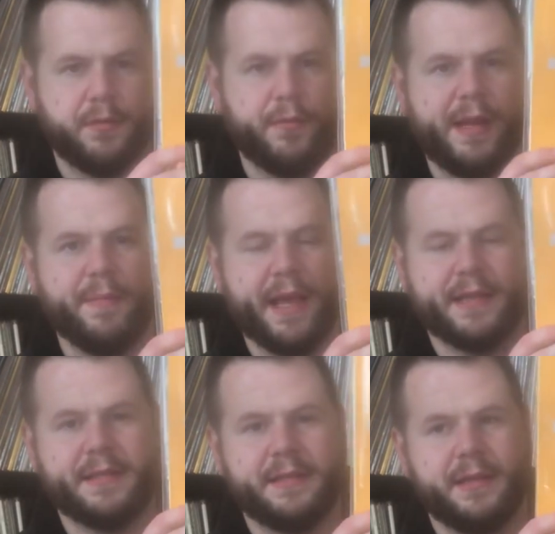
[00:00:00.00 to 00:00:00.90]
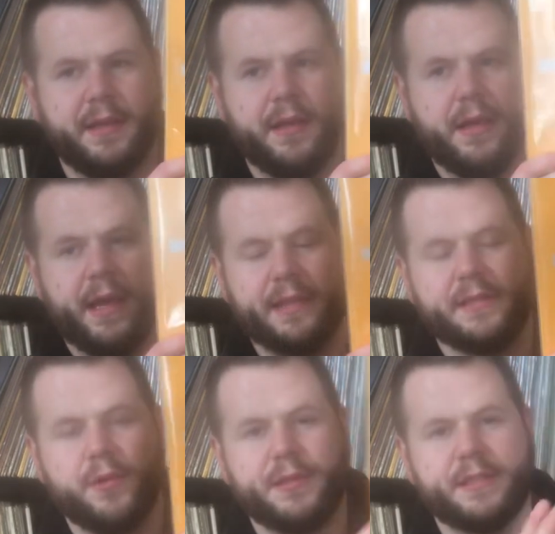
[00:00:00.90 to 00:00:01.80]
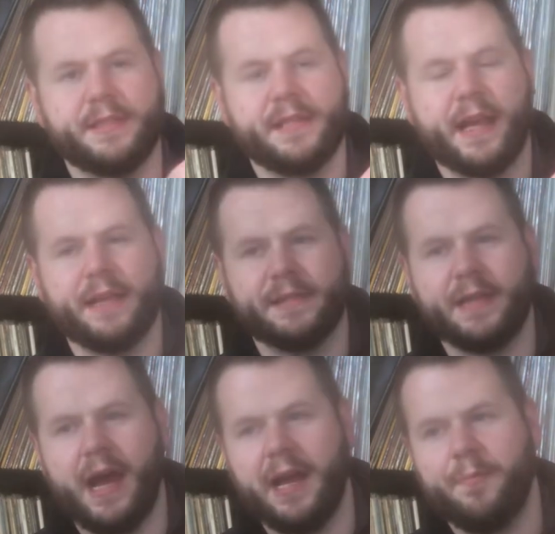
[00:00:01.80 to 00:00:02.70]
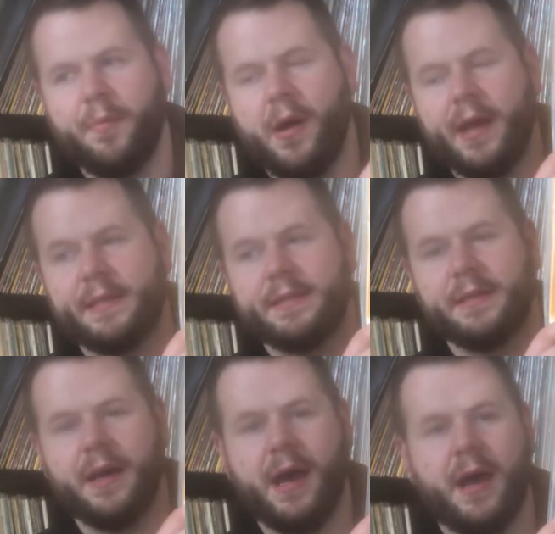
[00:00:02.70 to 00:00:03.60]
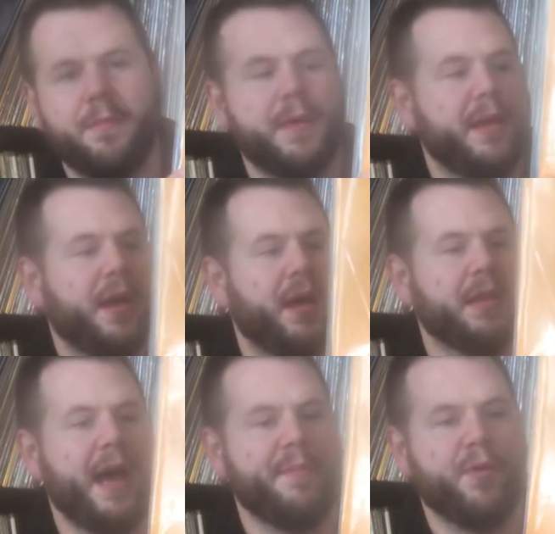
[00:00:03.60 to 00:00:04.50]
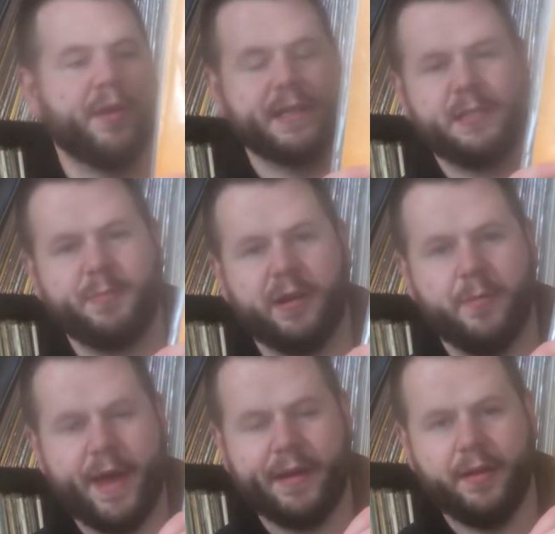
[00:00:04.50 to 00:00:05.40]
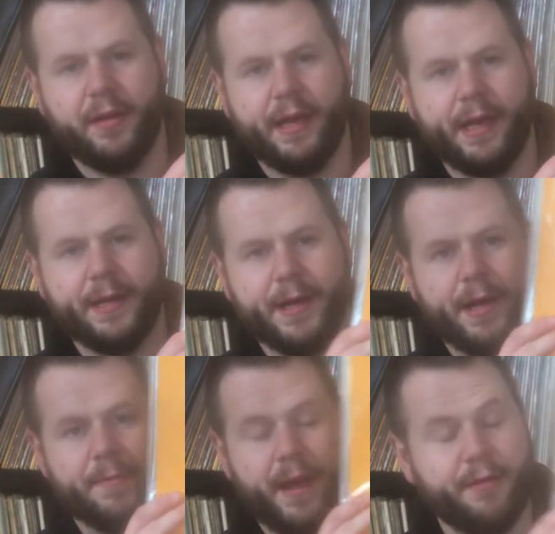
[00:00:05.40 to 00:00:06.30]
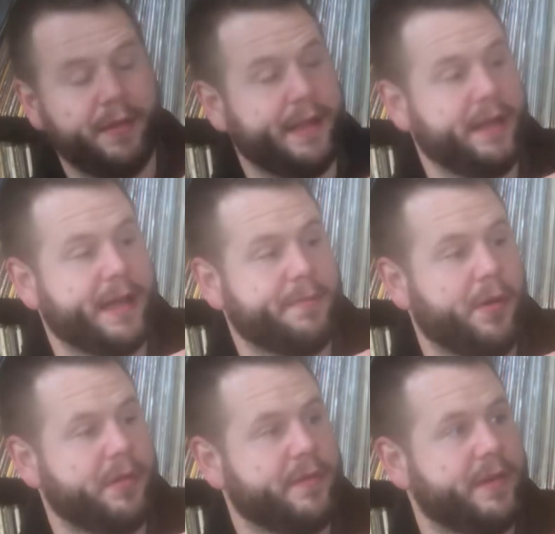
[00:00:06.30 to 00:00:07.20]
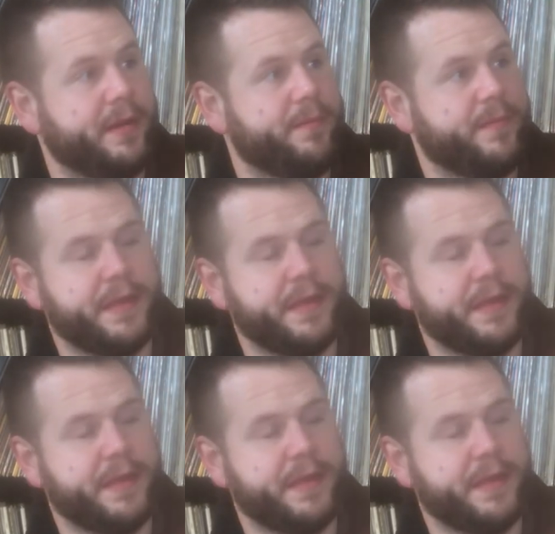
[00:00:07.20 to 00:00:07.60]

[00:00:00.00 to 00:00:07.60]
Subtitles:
remix, and so was the second side, but a lot more experimental, and I really liked both of it.